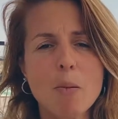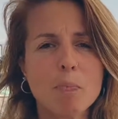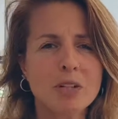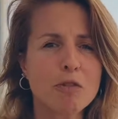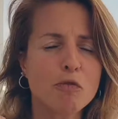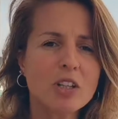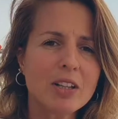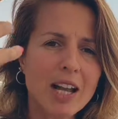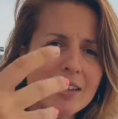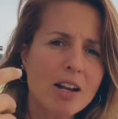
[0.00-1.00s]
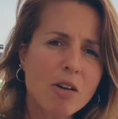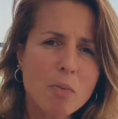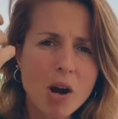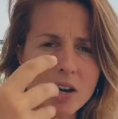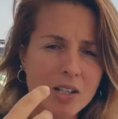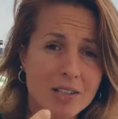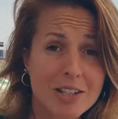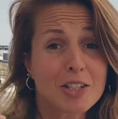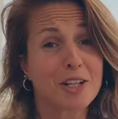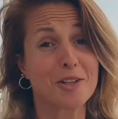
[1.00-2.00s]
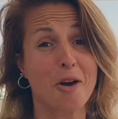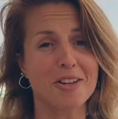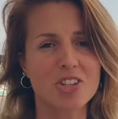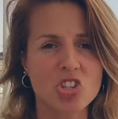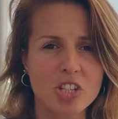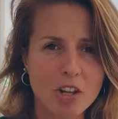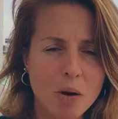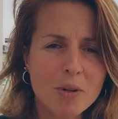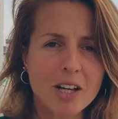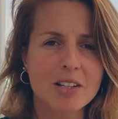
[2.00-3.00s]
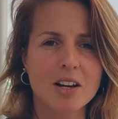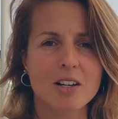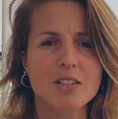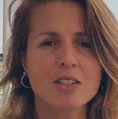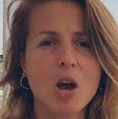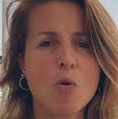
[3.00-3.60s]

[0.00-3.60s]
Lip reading: But if we let our minds and technology dominate us,